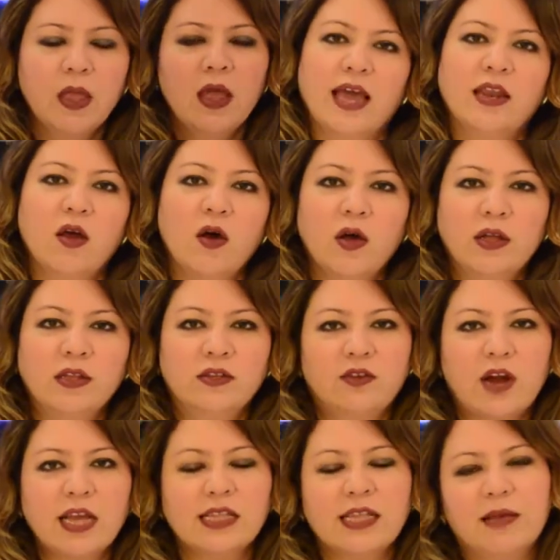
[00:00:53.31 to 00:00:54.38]
And
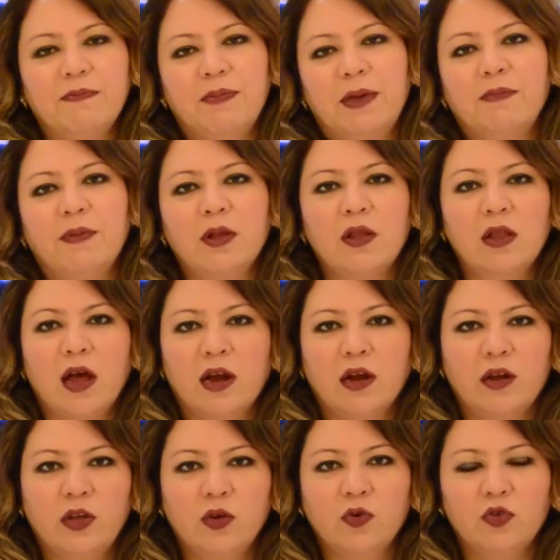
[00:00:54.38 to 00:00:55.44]
dry skin people
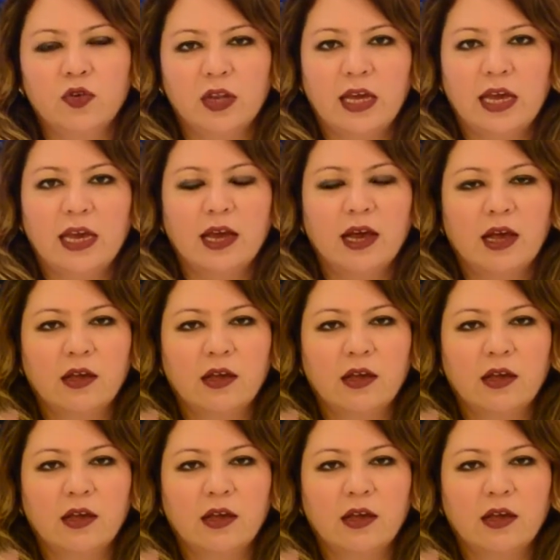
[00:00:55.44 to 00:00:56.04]
are usually,